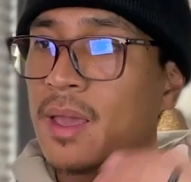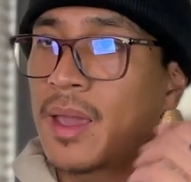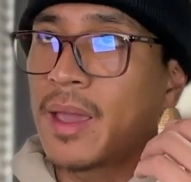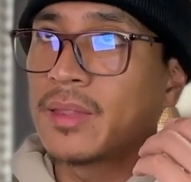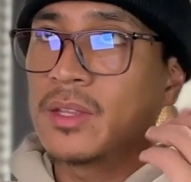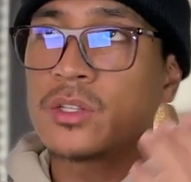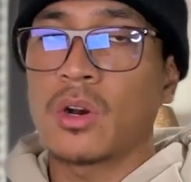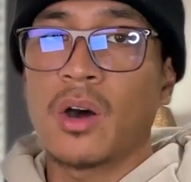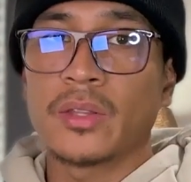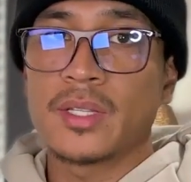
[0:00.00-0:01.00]
and these are
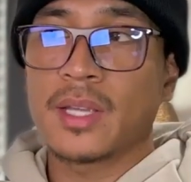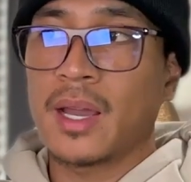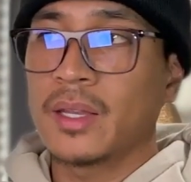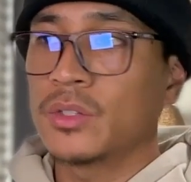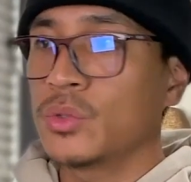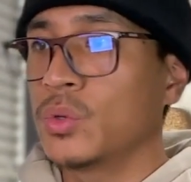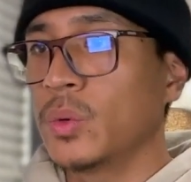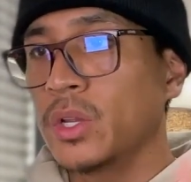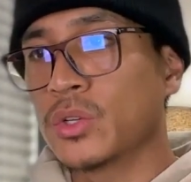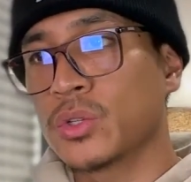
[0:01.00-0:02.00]
all designed to
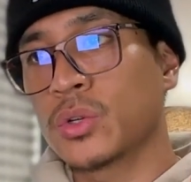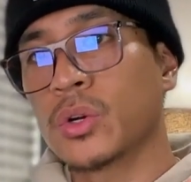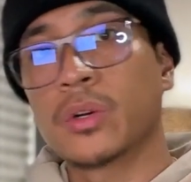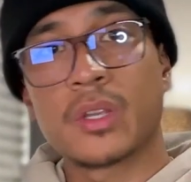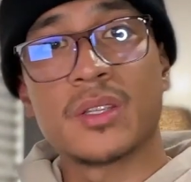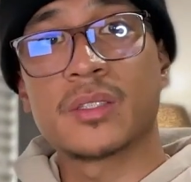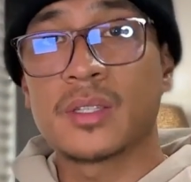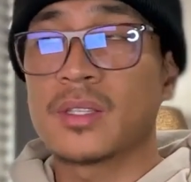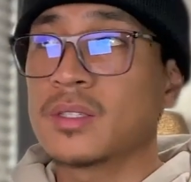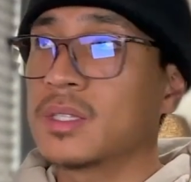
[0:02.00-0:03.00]
ensure
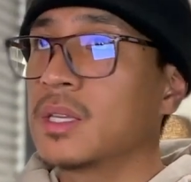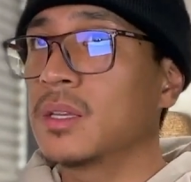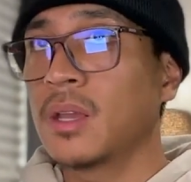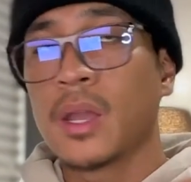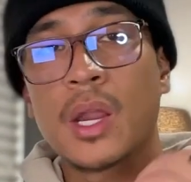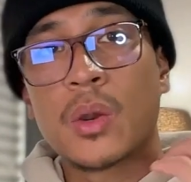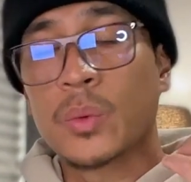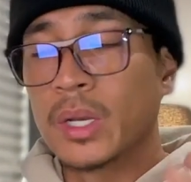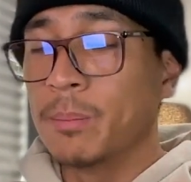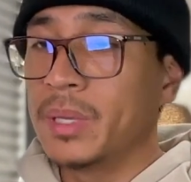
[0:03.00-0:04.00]
consistency,
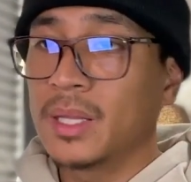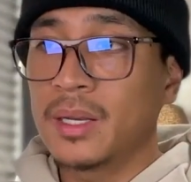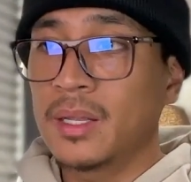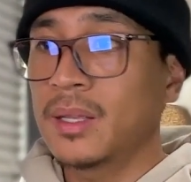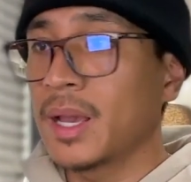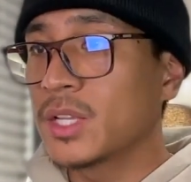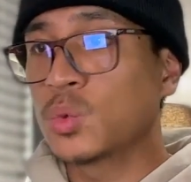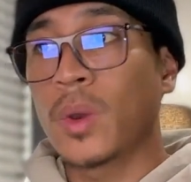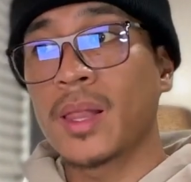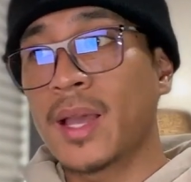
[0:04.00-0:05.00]
readability, as
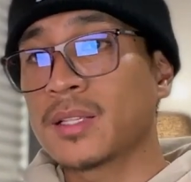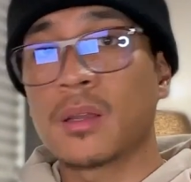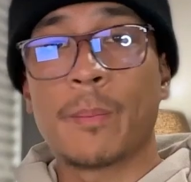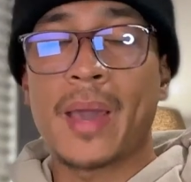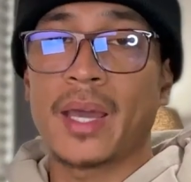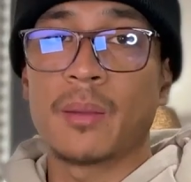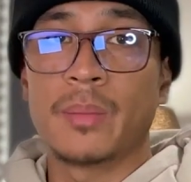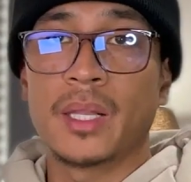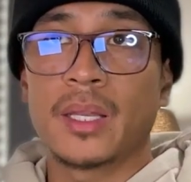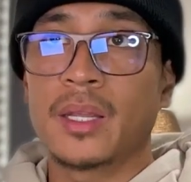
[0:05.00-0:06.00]
well as
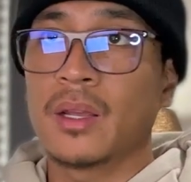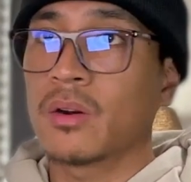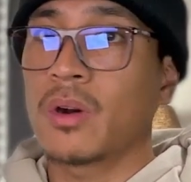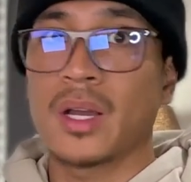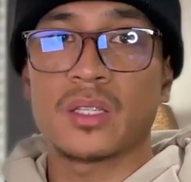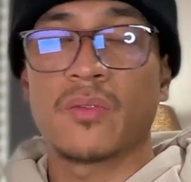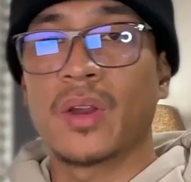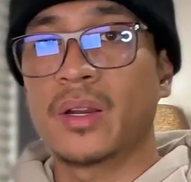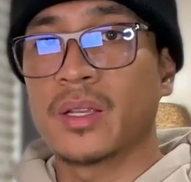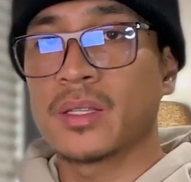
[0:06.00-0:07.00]
compatibility across
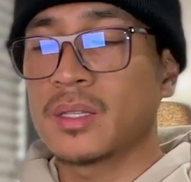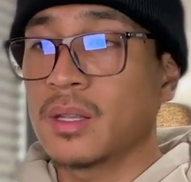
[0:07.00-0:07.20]
various